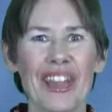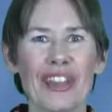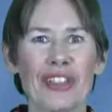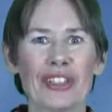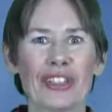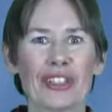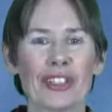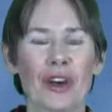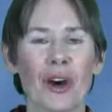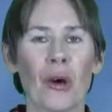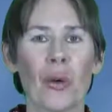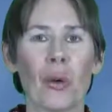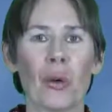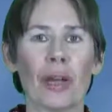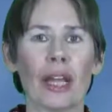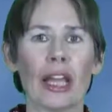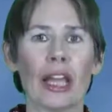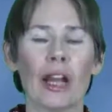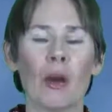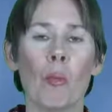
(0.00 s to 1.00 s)
So
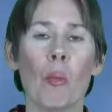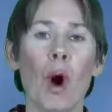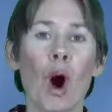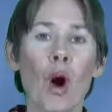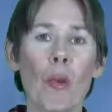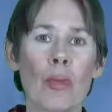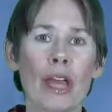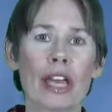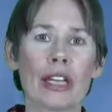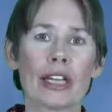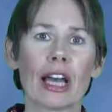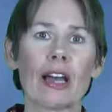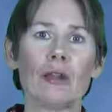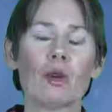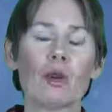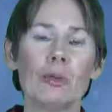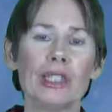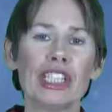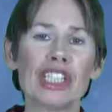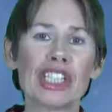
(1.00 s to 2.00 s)
in a moment,
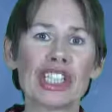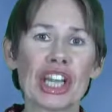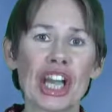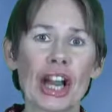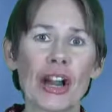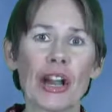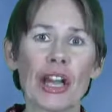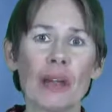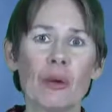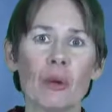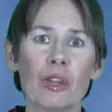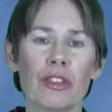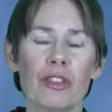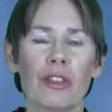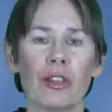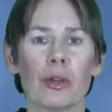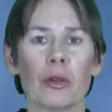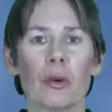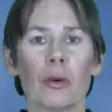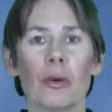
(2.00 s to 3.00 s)
I will be sharing
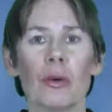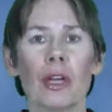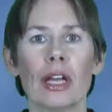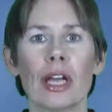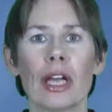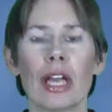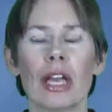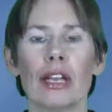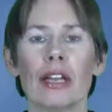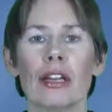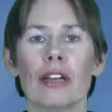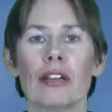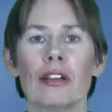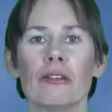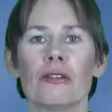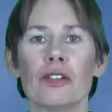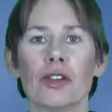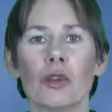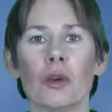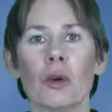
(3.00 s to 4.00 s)
with you an
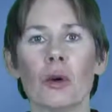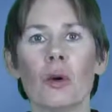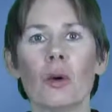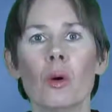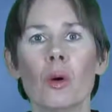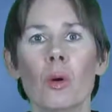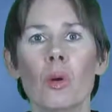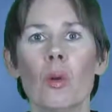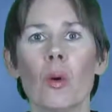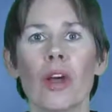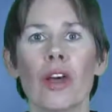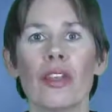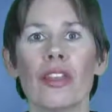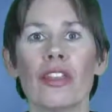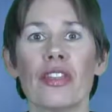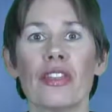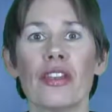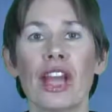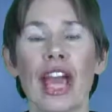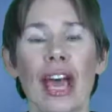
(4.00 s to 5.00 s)
interview
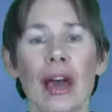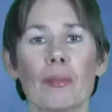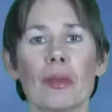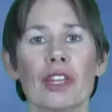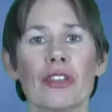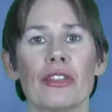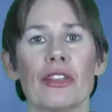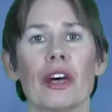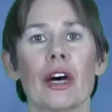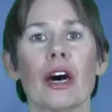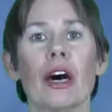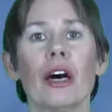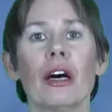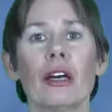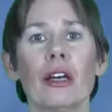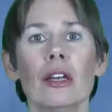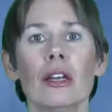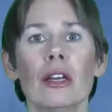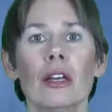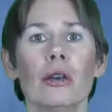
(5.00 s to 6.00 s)
with Tabitha,
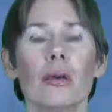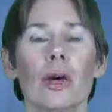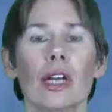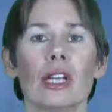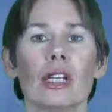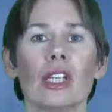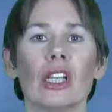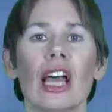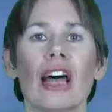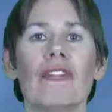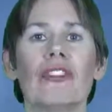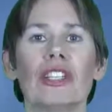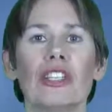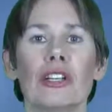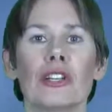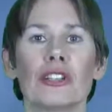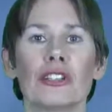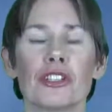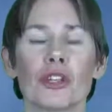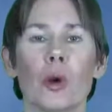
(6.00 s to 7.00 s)
who at eleven
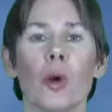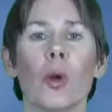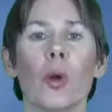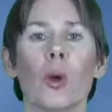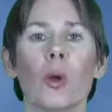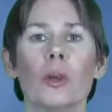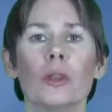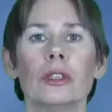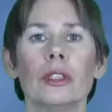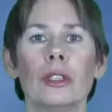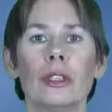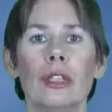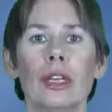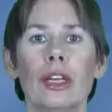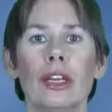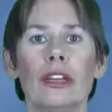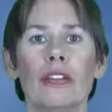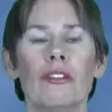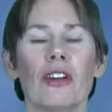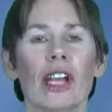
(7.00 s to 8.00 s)
years old
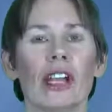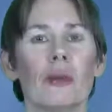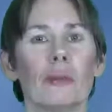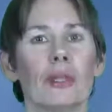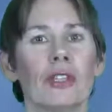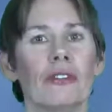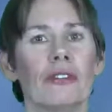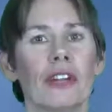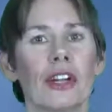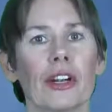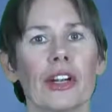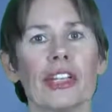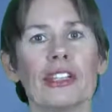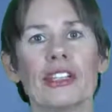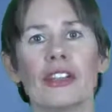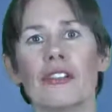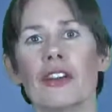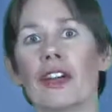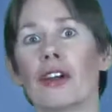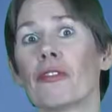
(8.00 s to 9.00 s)
developed a very
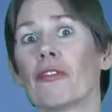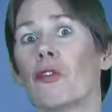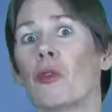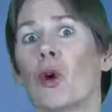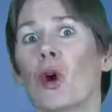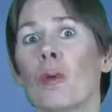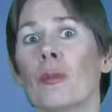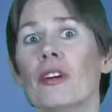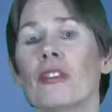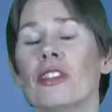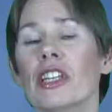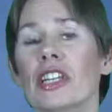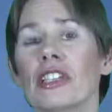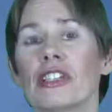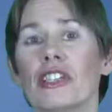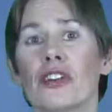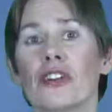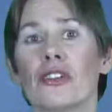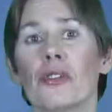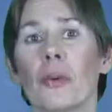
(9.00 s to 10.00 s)
severe form of
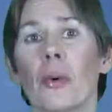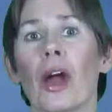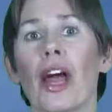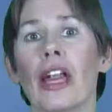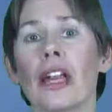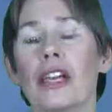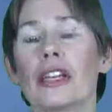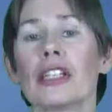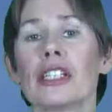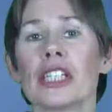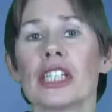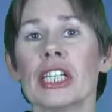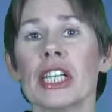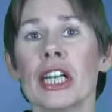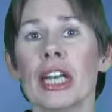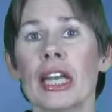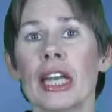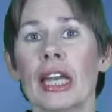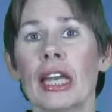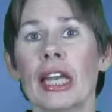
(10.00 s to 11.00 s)
this arthritis,
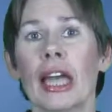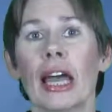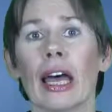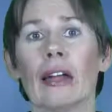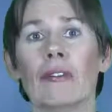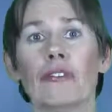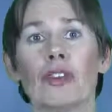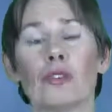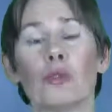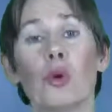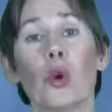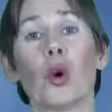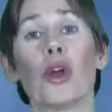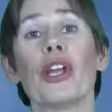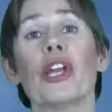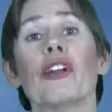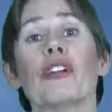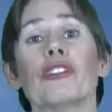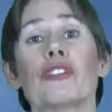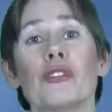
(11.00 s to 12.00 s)
and for
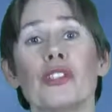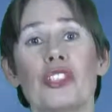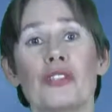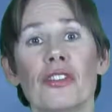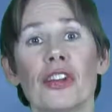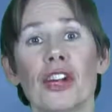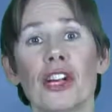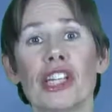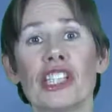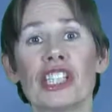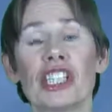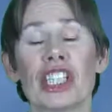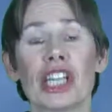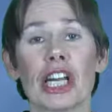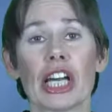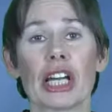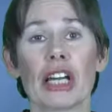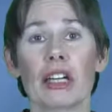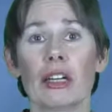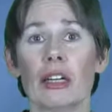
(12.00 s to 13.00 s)
four years was very
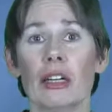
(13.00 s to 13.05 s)
sick.